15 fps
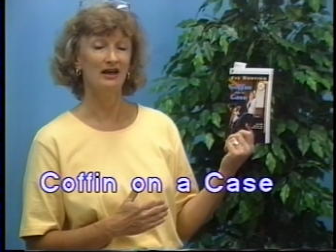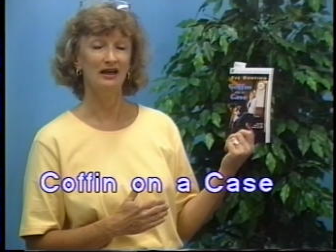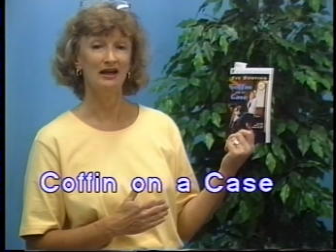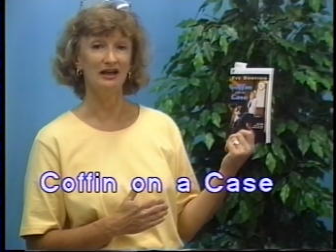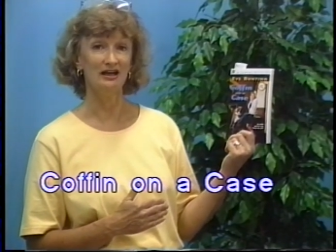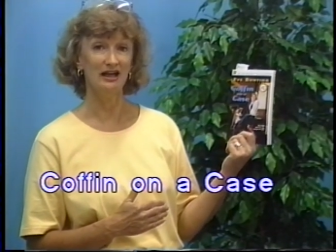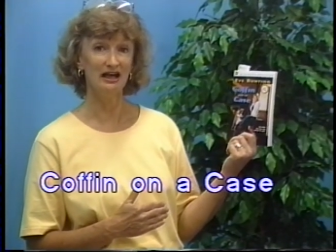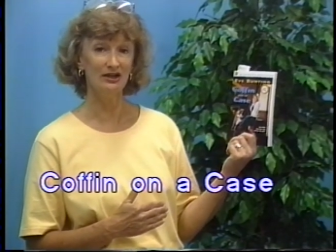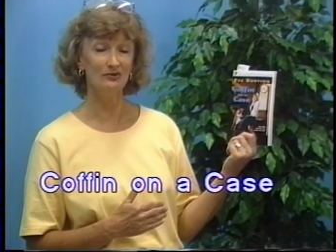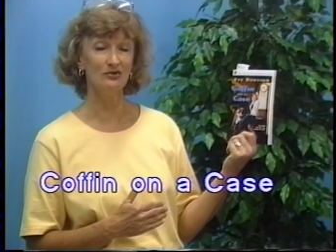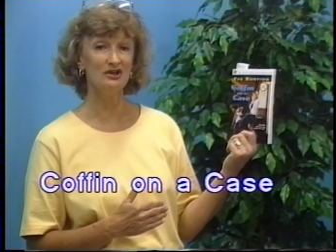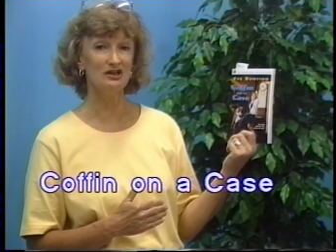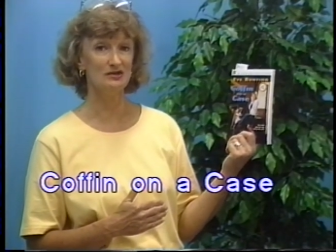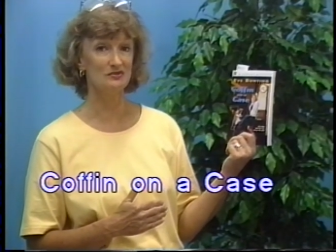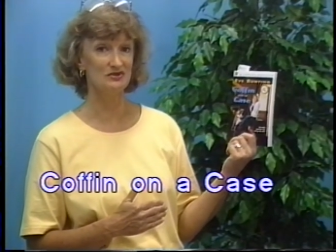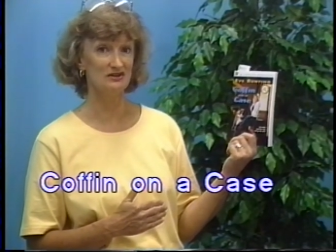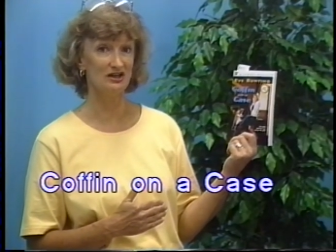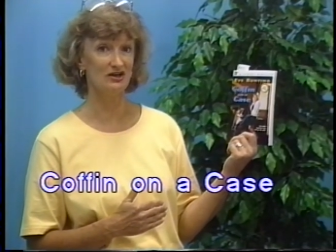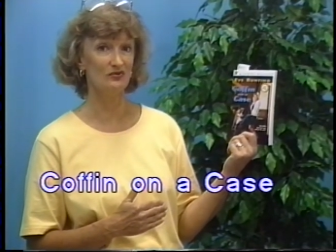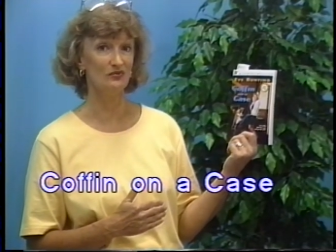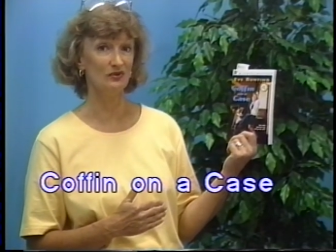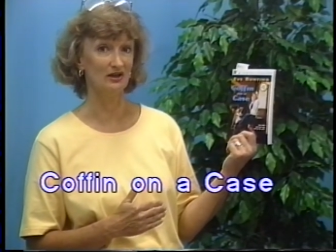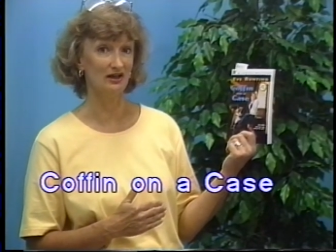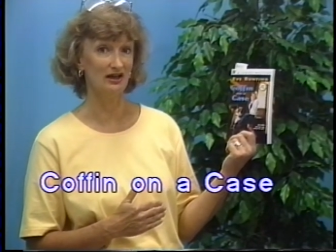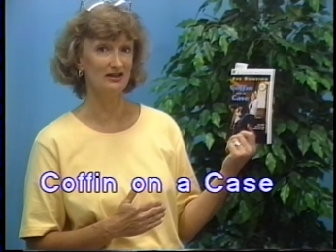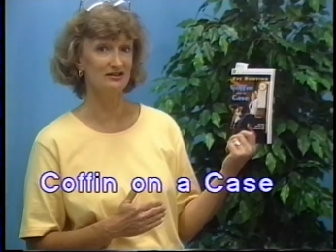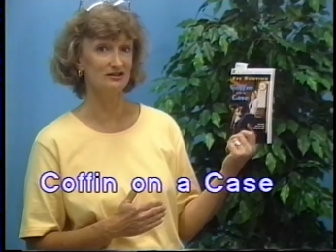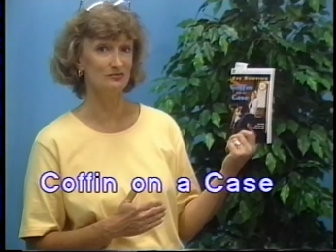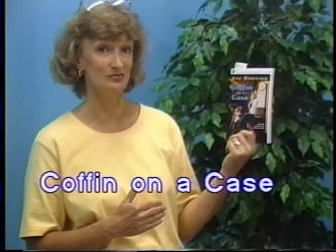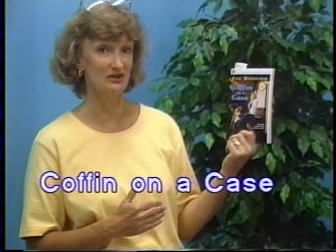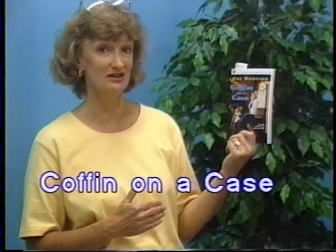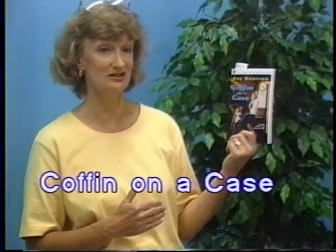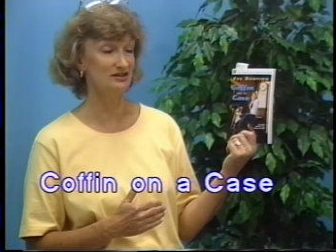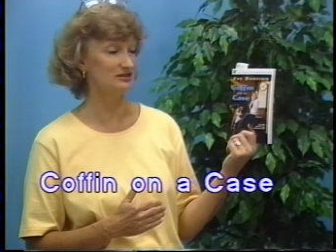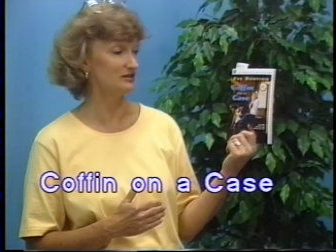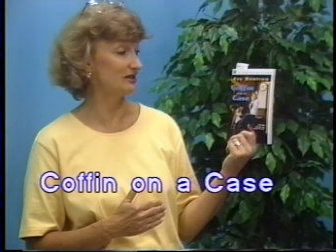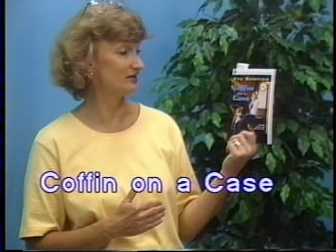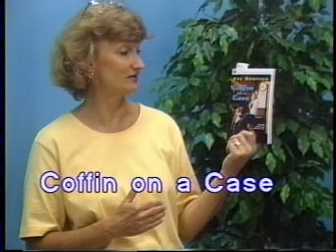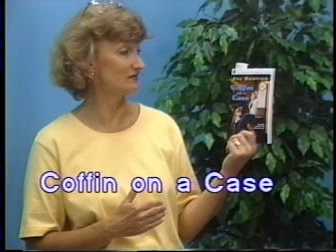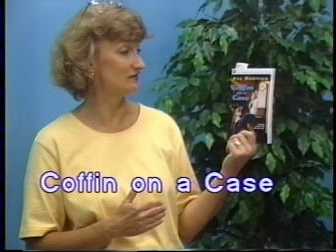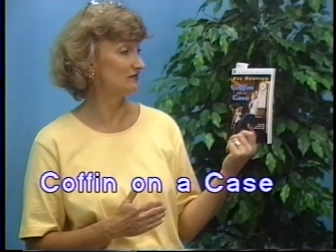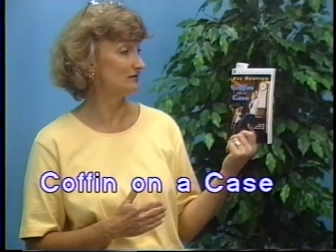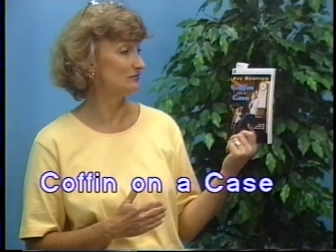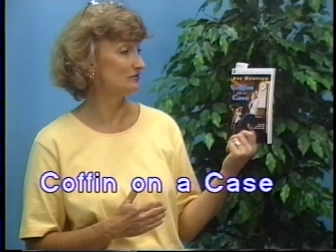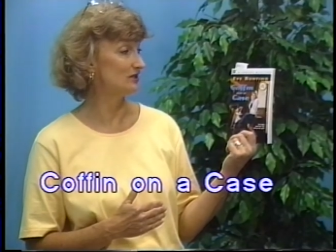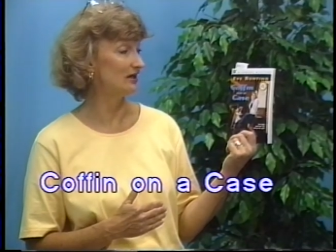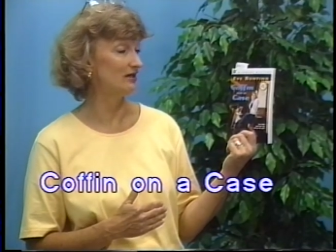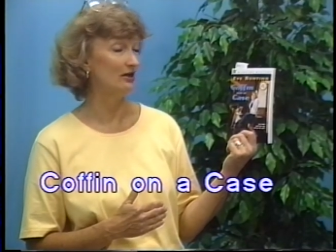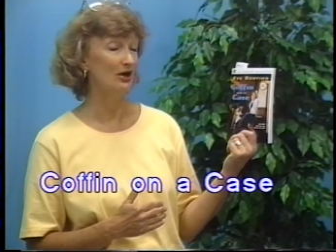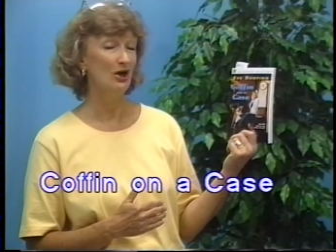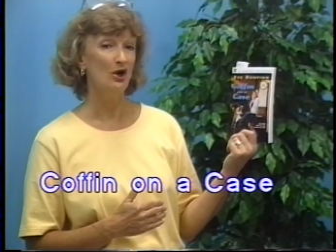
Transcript: and Henry himself would like to be a detective someday.